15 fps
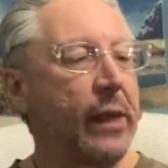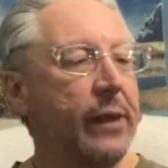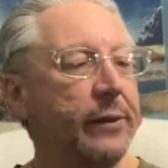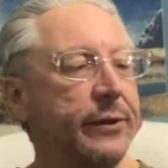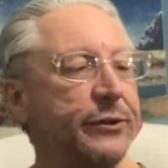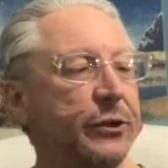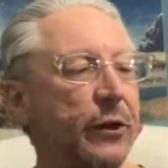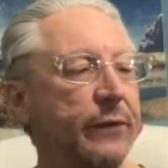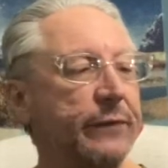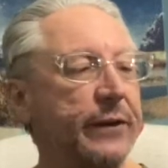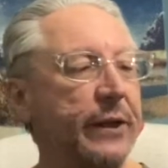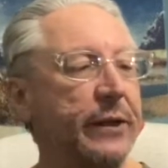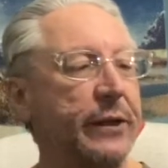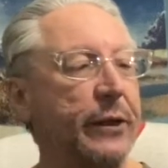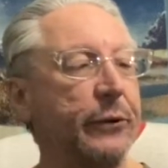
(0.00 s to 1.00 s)
The
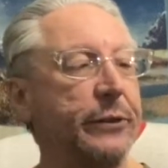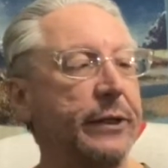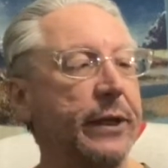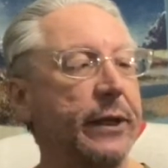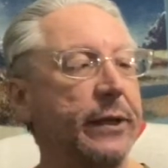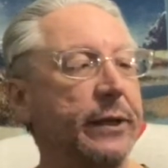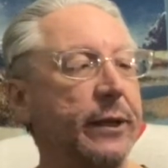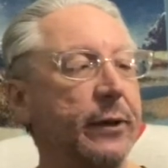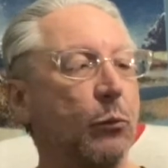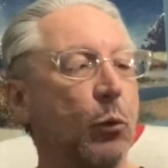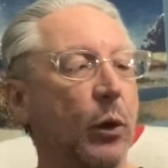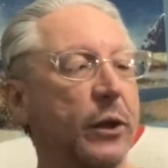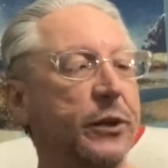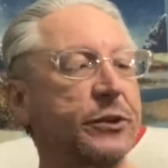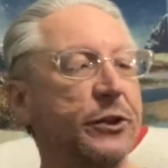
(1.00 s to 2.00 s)
Soviet Union had
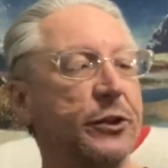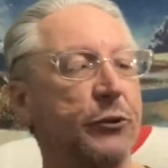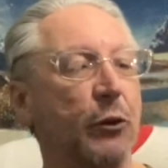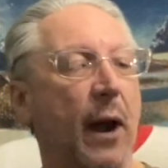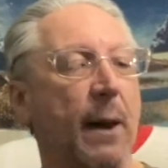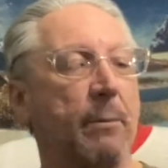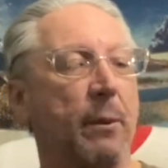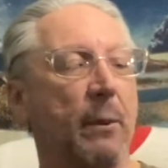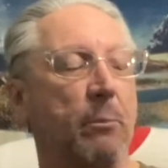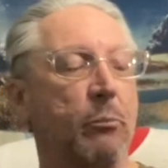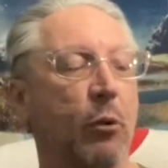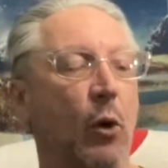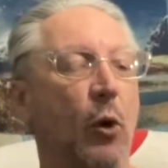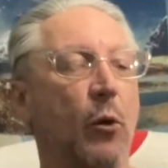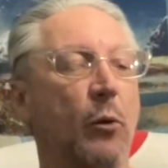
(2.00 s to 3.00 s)
worked to drop a
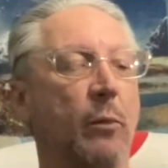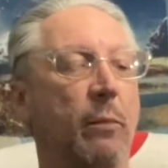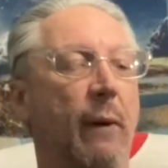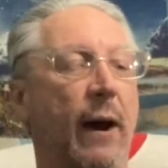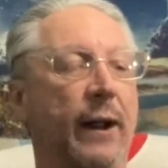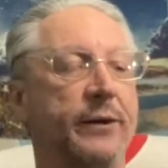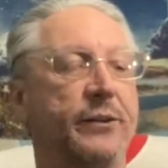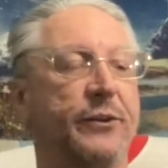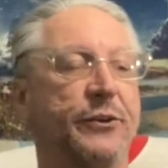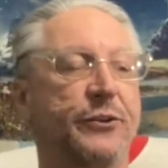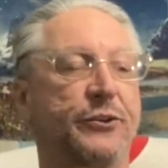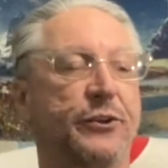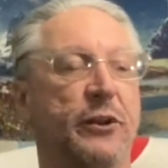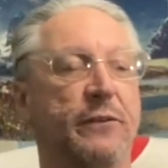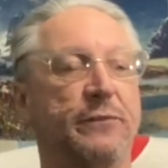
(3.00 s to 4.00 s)
probe onto the
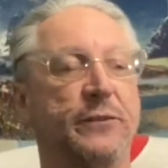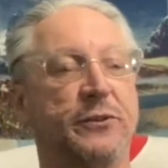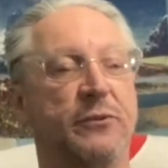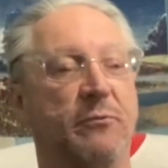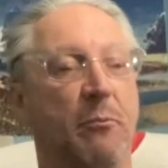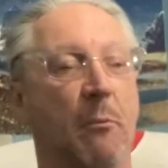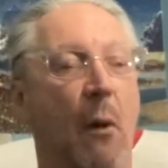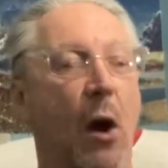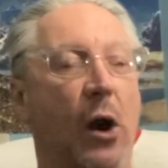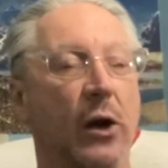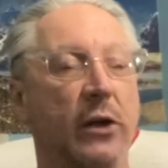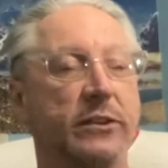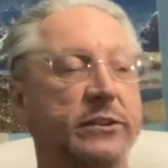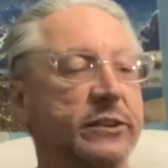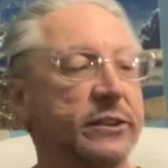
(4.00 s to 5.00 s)
surface of
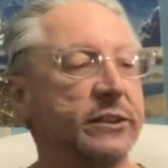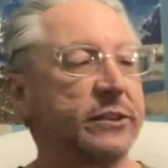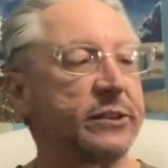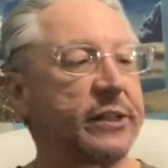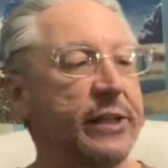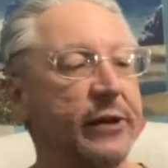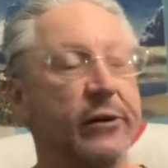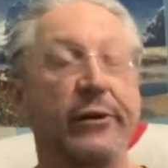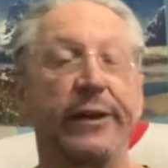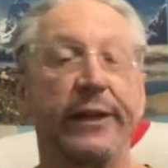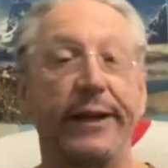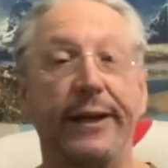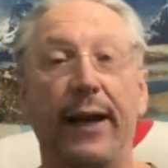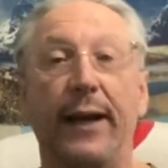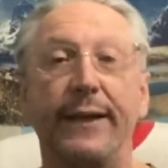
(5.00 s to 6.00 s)
Mars since the
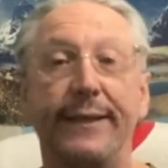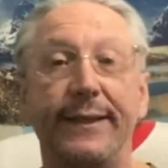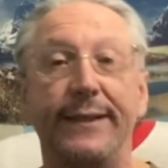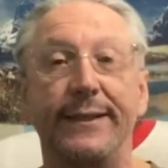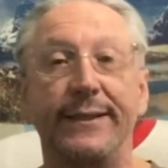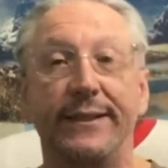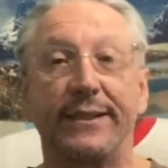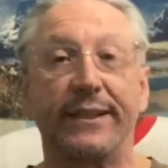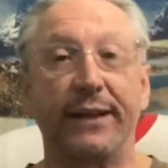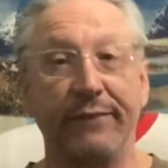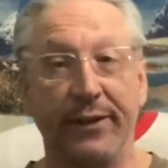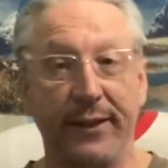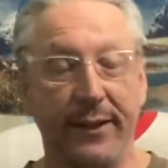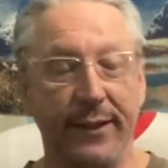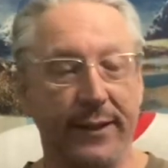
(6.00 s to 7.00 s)
early
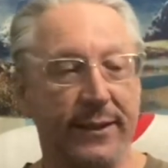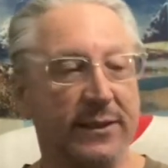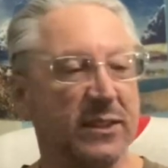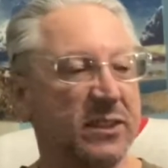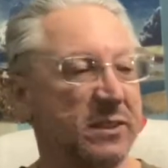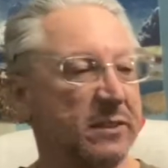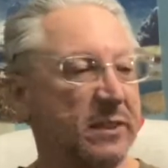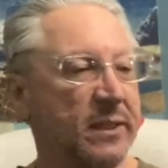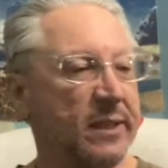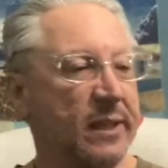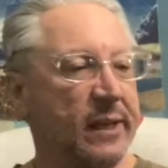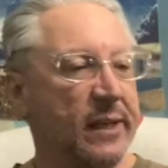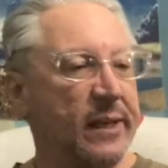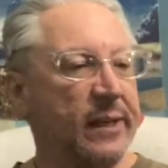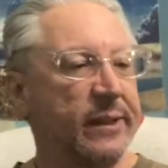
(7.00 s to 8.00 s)
1970s.
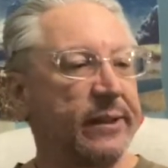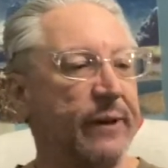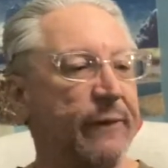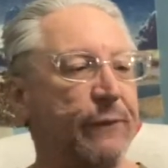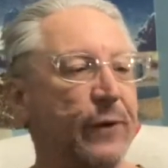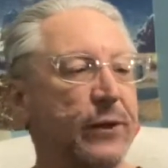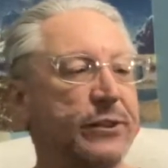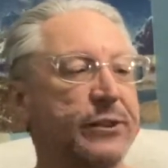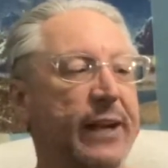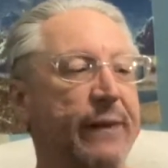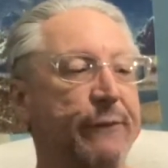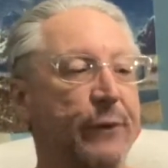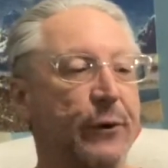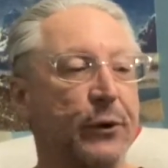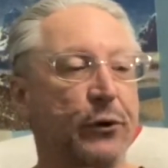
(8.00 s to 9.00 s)
Their first
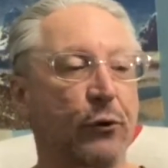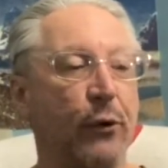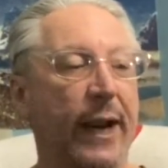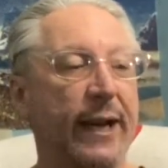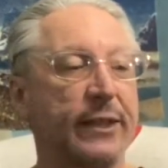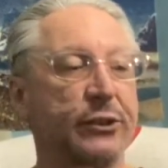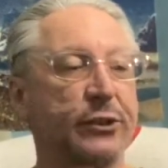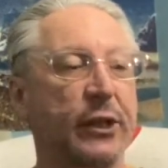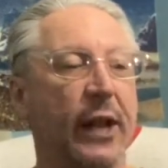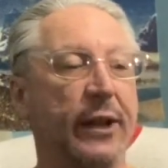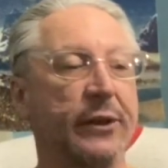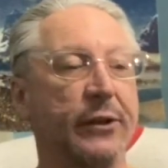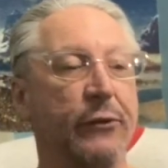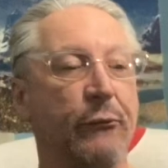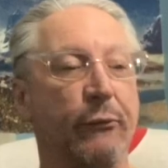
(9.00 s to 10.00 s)
effort crashed
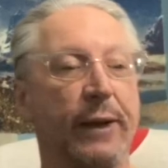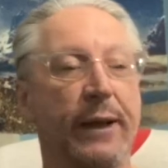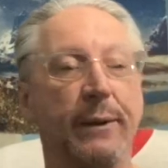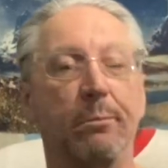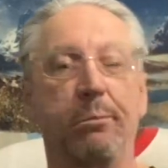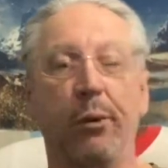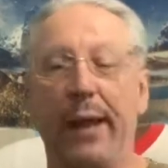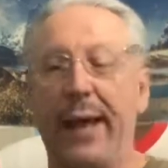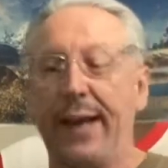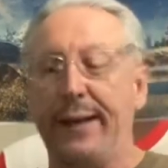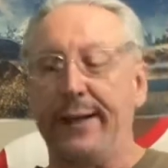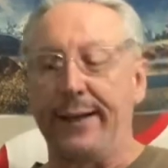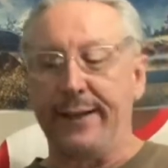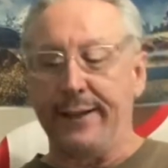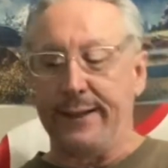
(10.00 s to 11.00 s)
onto the Red
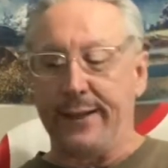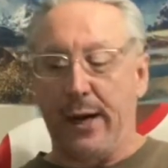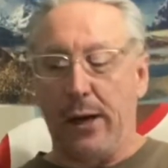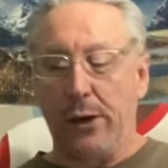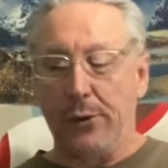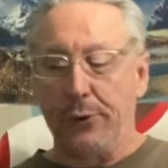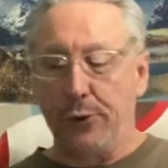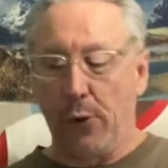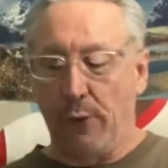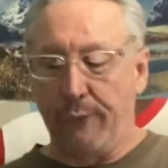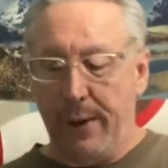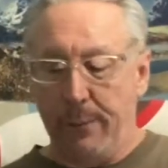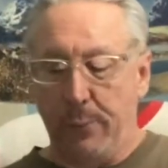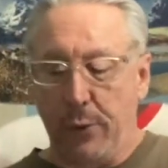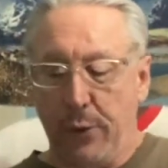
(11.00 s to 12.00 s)
Planet in
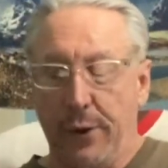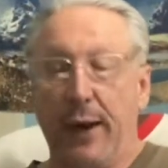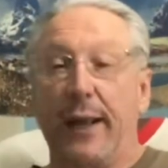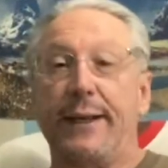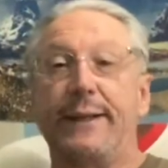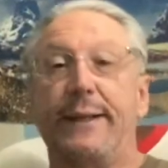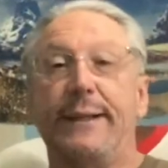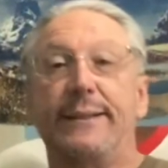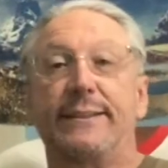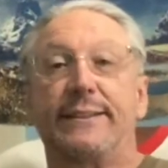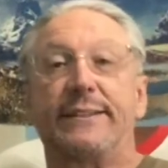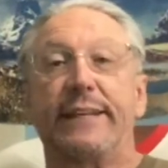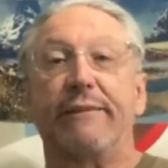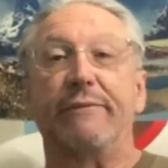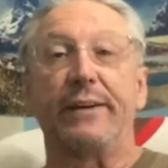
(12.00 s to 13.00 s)
November
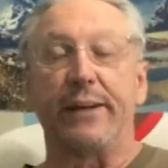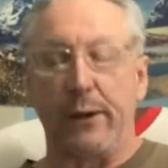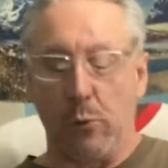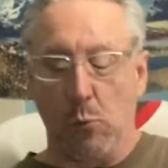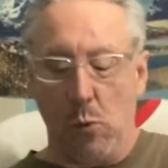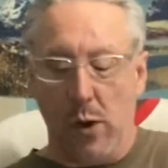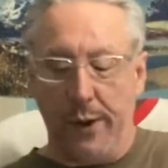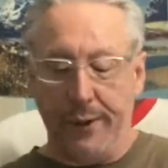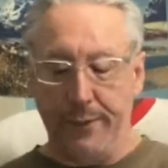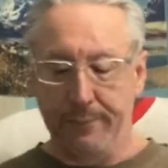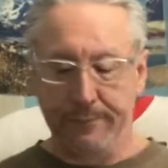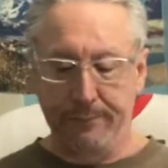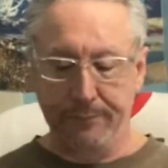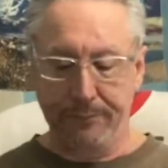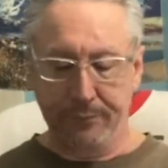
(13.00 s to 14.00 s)
1971.
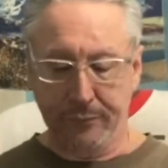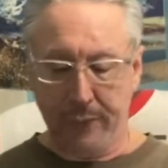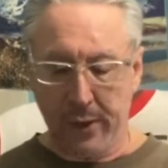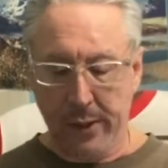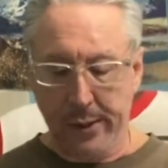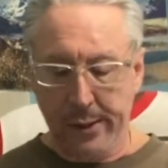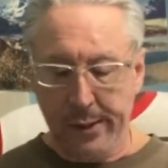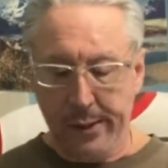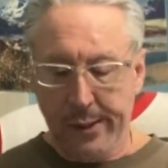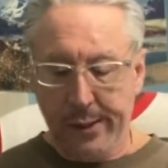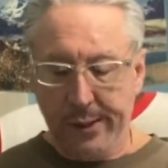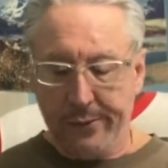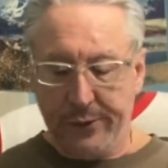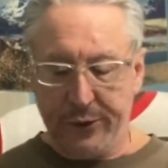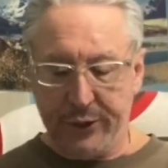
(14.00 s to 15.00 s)
Their